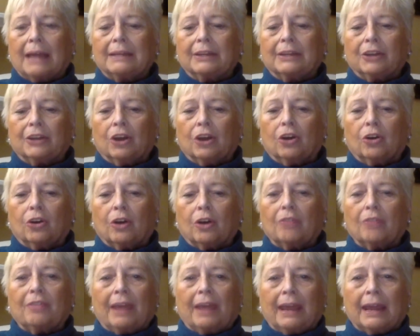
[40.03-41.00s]
You know,
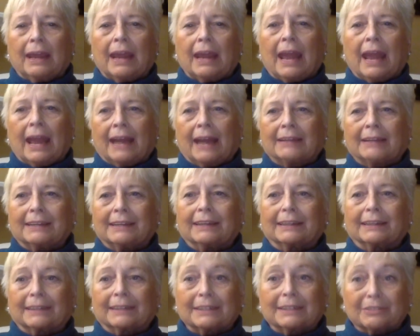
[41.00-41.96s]
they
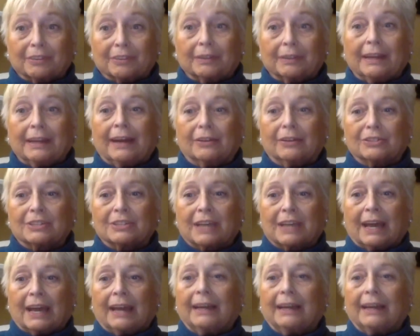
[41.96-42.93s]
acted, at least from the
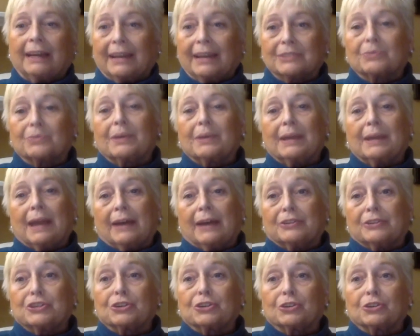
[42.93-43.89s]
outside, as we
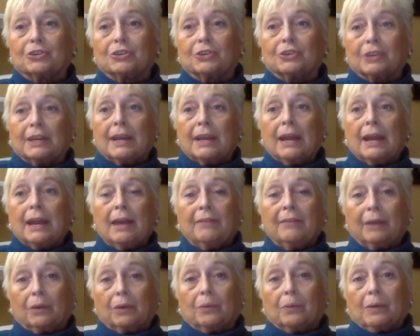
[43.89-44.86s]
adjured
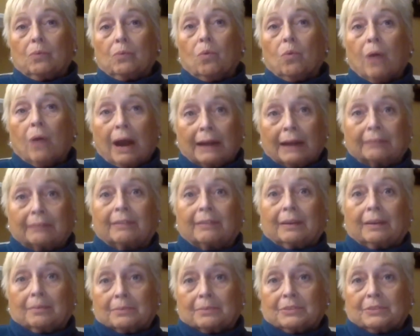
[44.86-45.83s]
that we want
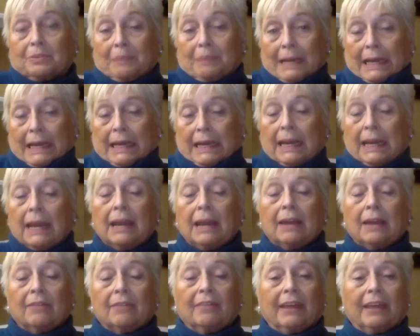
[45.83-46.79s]
them to be.
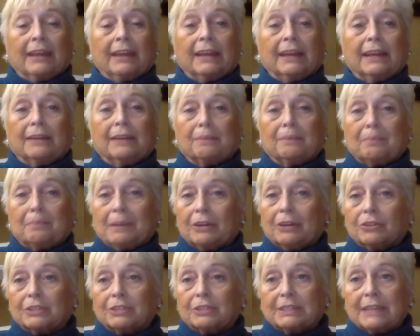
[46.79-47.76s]
They
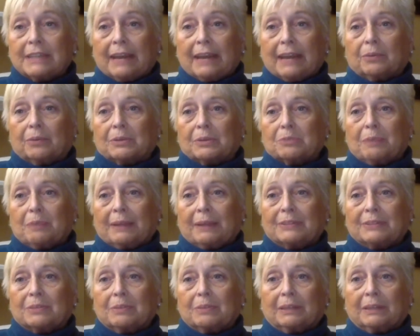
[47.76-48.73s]
appeared to take the
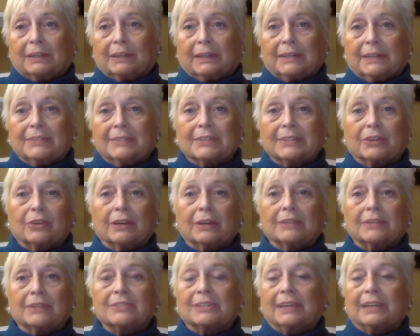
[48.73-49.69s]
responsibility
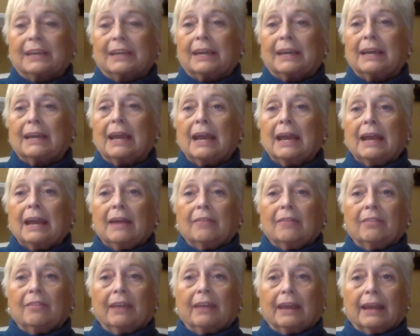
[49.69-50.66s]
seriously.
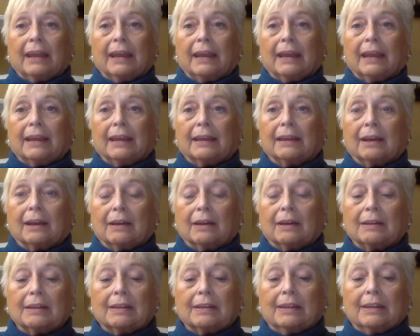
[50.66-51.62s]
They,
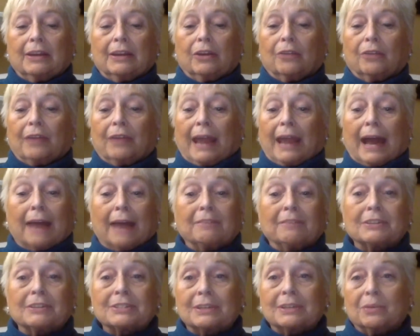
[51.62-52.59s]
you know, they
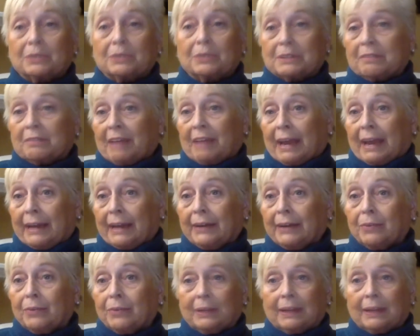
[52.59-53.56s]
obviously were
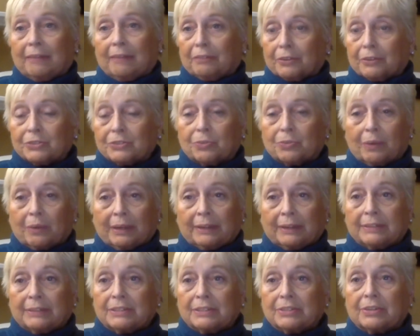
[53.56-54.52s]
divided when they first
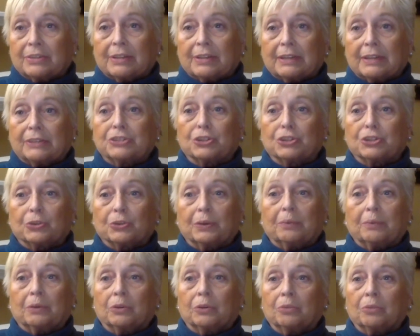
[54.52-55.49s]
went into the
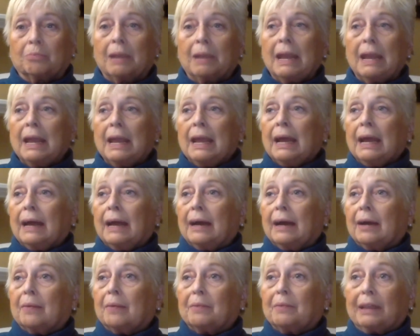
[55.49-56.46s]
jury room.
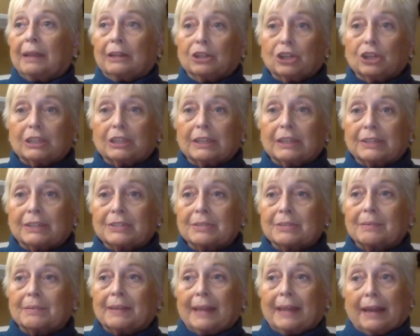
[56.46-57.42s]
They looked at
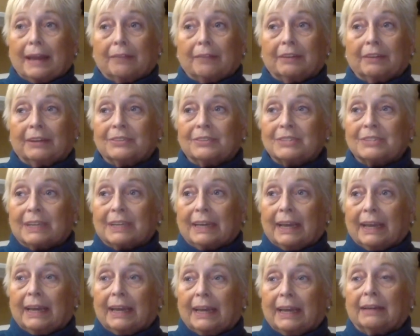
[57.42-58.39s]
some of the evidence
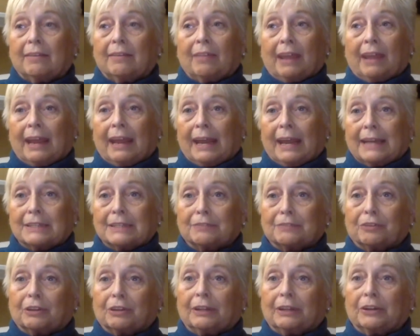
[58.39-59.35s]
again. They
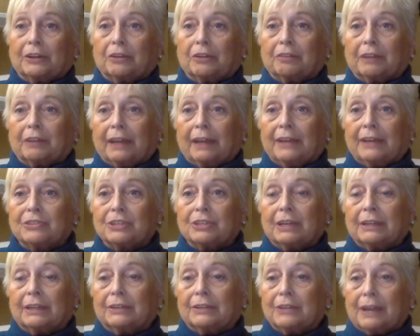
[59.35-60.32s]
asked for
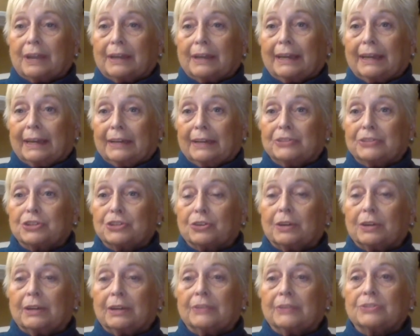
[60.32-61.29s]
clarification on getting
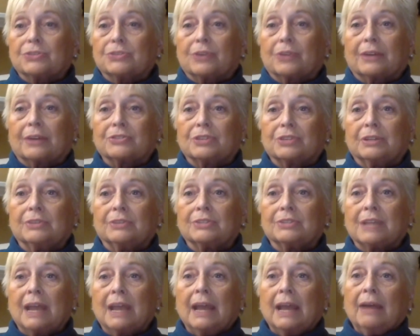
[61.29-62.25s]
jury
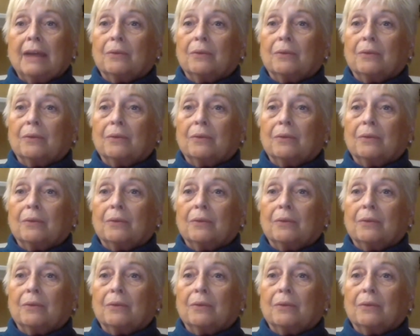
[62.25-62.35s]
instructions.